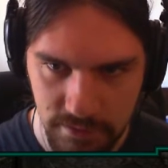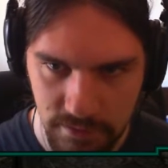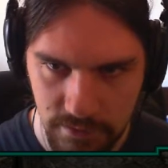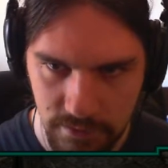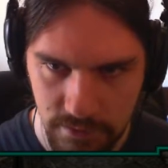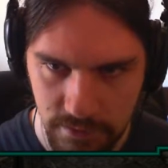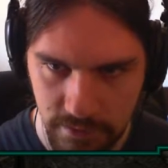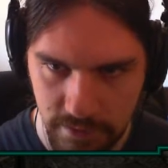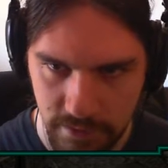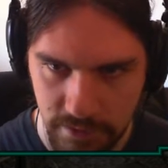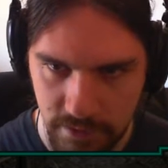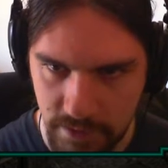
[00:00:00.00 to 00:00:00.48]

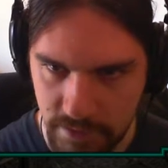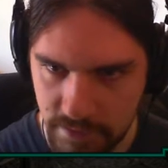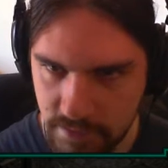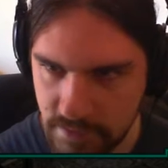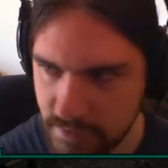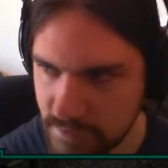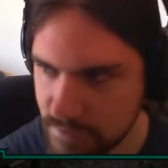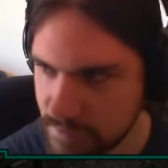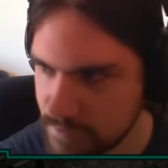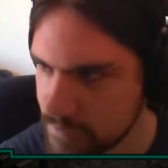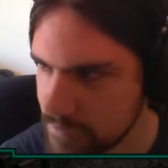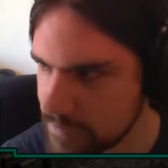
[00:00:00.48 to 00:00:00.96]
looking at
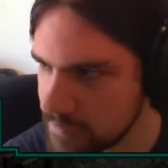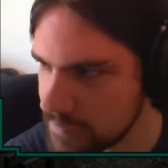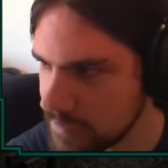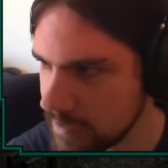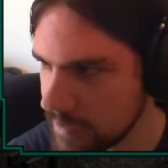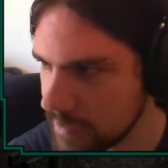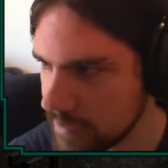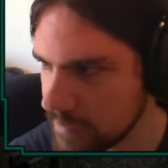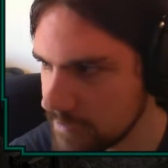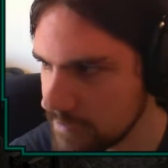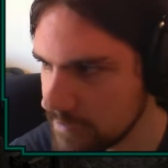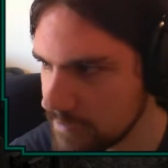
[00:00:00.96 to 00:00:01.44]
this
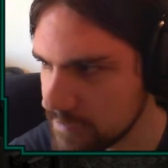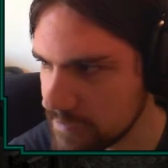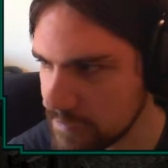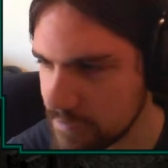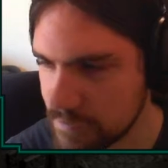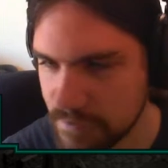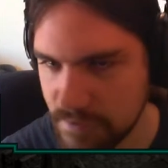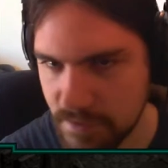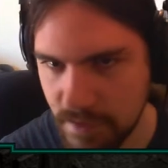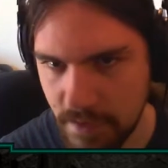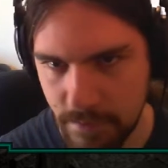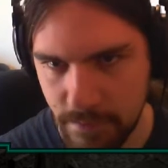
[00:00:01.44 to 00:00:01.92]
second
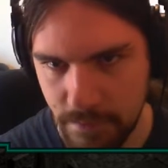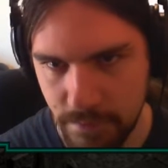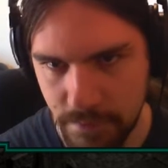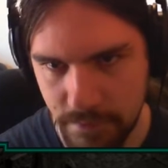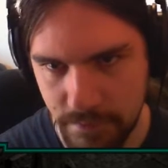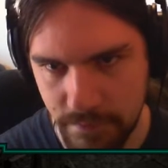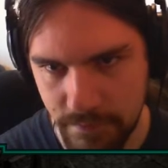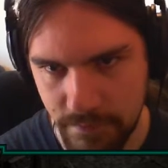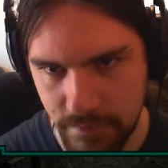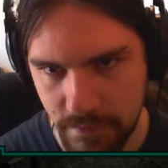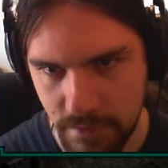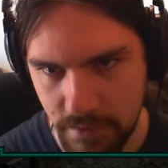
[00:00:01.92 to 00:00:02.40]
step
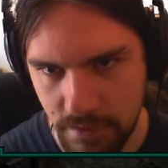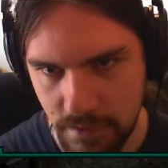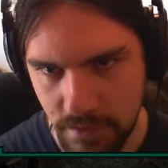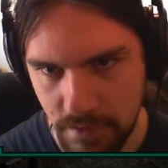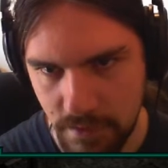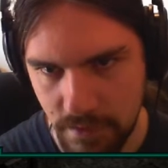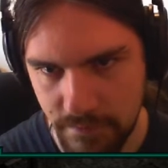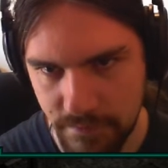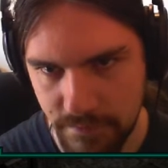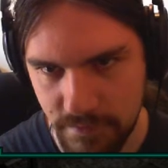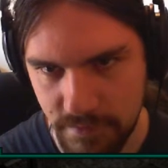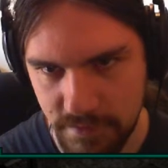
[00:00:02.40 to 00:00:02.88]

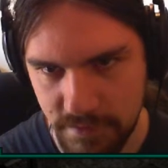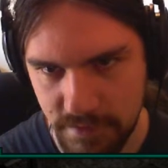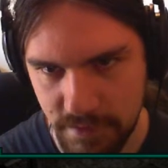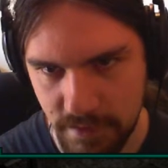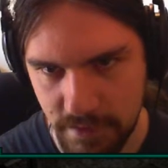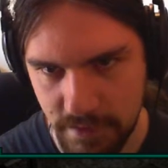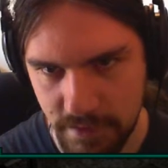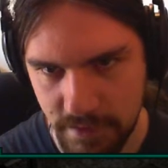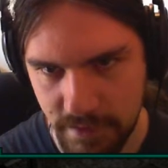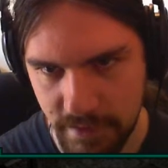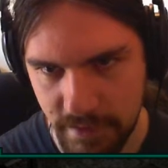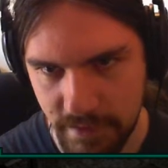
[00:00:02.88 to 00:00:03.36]
of the
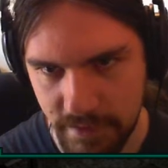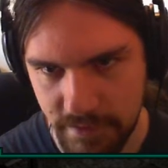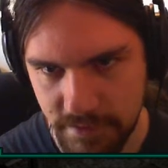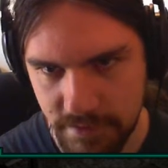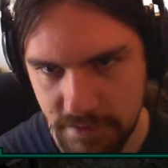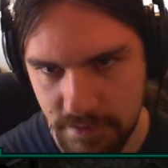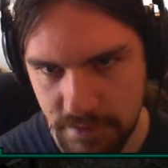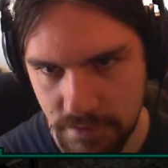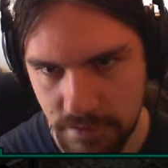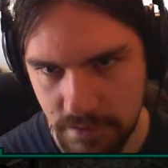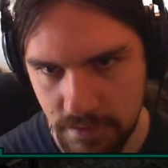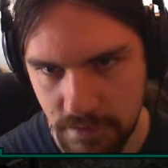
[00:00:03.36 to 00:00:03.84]

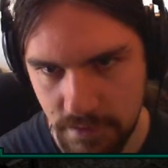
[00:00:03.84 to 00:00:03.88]
staircase.